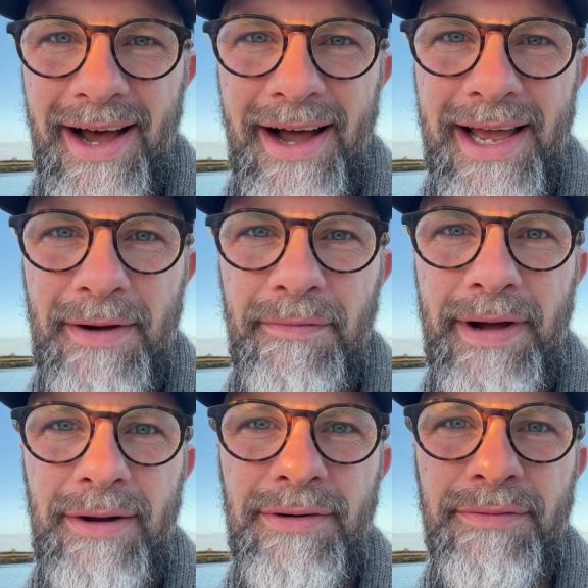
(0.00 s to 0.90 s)
I am
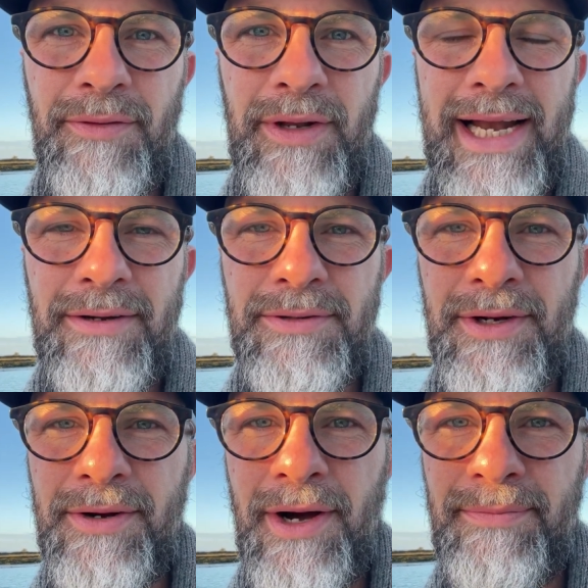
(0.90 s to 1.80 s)
founder of
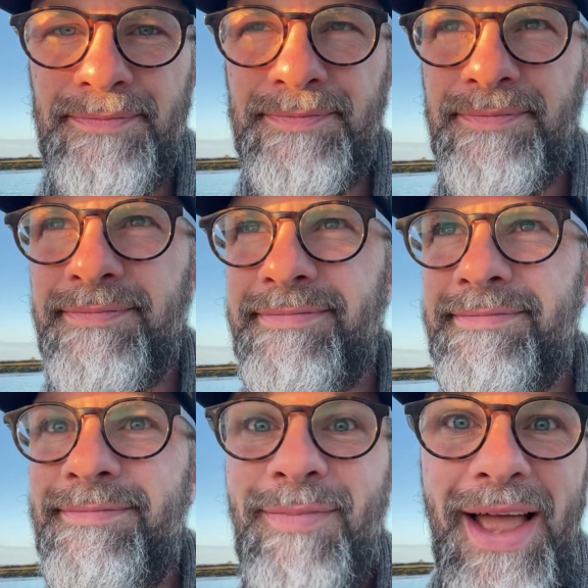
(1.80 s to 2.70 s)
ForTheLandlords.com.
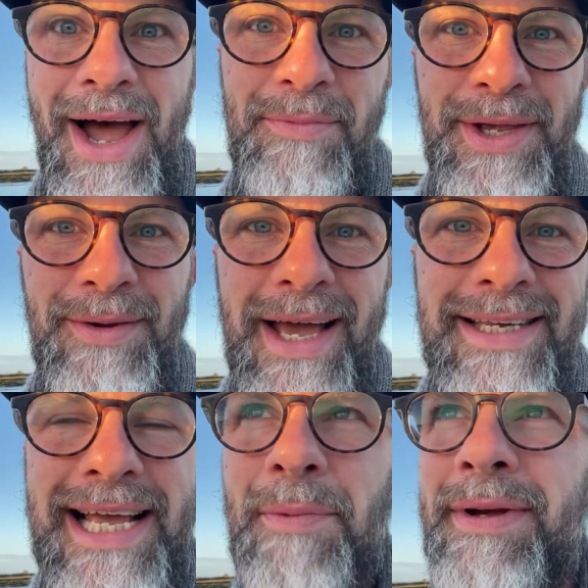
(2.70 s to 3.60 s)
I'm the
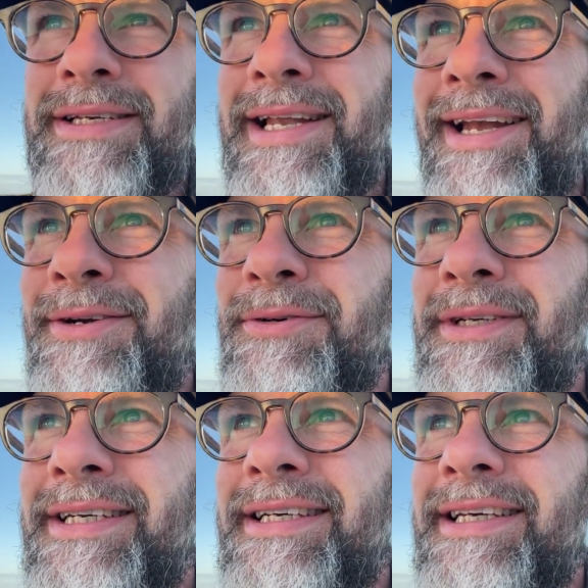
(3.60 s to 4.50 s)
UK's happiest
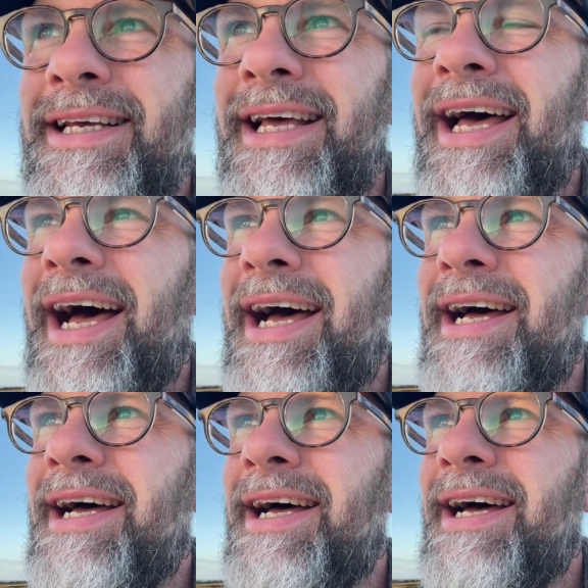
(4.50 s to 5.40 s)
landlord.
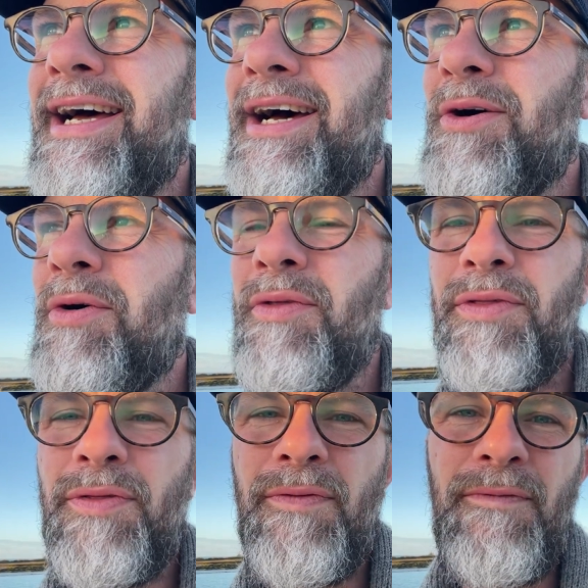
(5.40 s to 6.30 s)

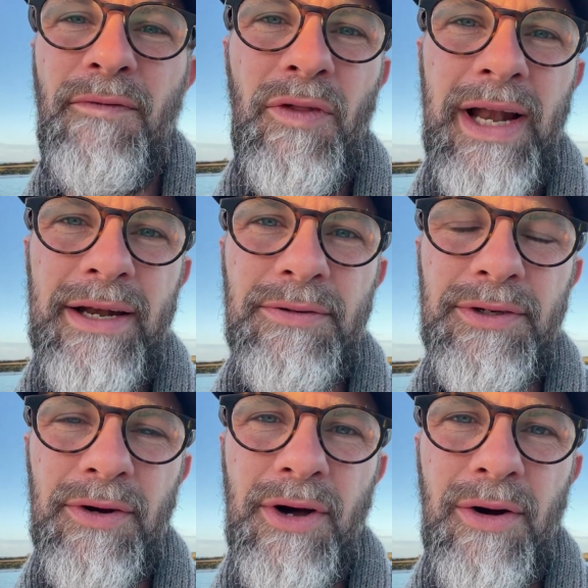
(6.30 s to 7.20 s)

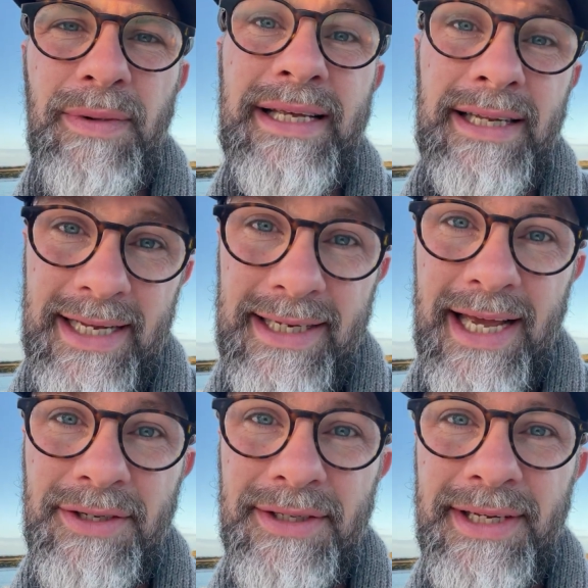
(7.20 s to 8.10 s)
ForTheLandlords.com is a letting
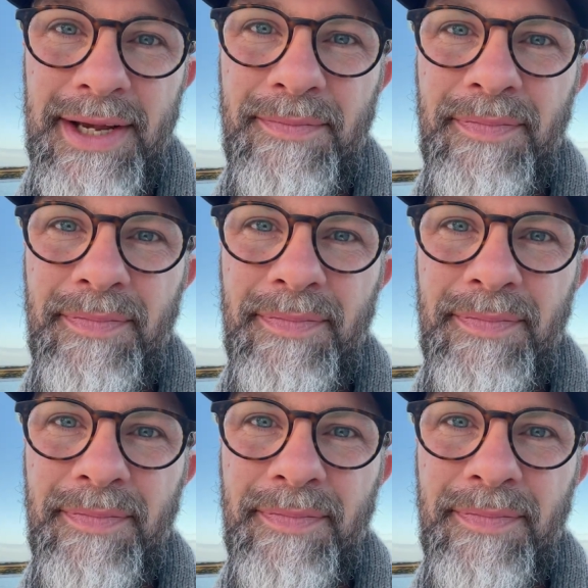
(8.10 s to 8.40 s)
agency.